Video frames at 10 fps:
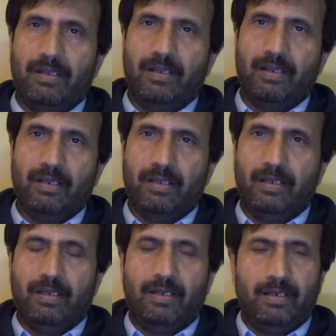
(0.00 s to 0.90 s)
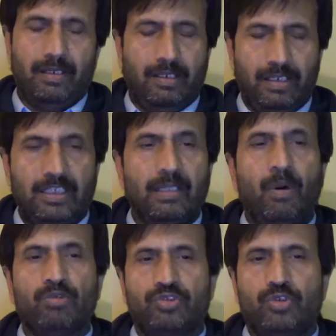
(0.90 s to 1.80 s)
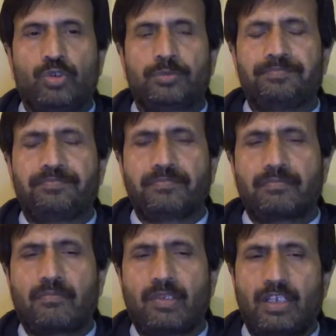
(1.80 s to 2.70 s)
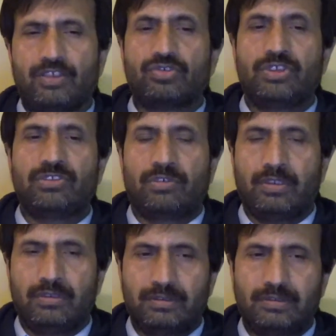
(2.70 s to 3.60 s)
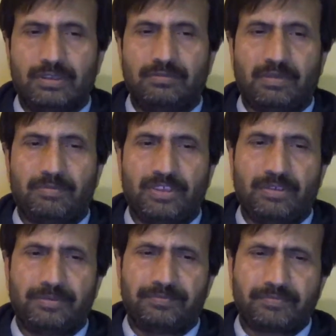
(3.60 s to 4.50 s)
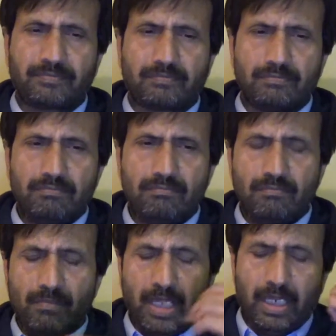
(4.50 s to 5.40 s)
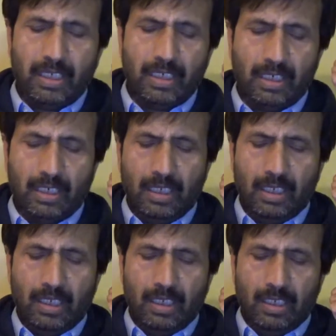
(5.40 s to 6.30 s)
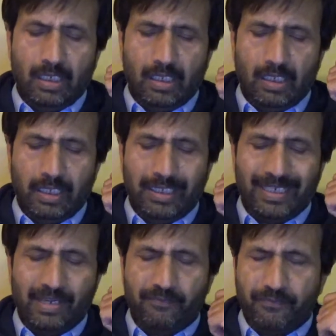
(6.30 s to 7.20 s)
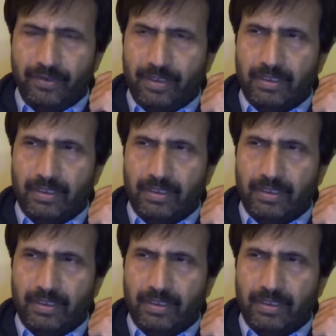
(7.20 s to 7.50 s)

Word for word: uh, in the mouth you know so these are the symptoms you know and uh, uh, and if